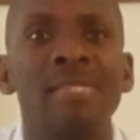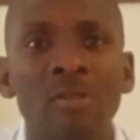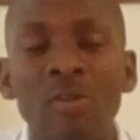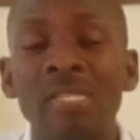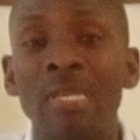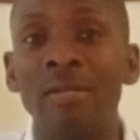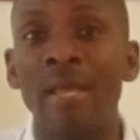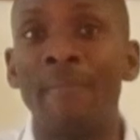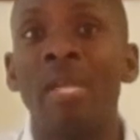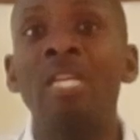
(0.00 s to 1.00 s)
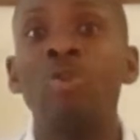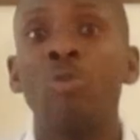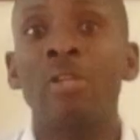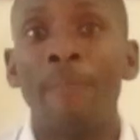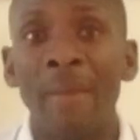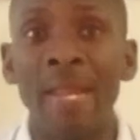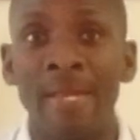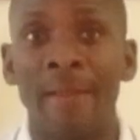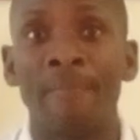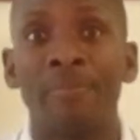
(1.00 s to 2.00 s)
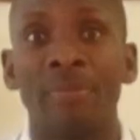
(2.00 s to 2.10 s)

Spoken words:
close skilled up. It will depend.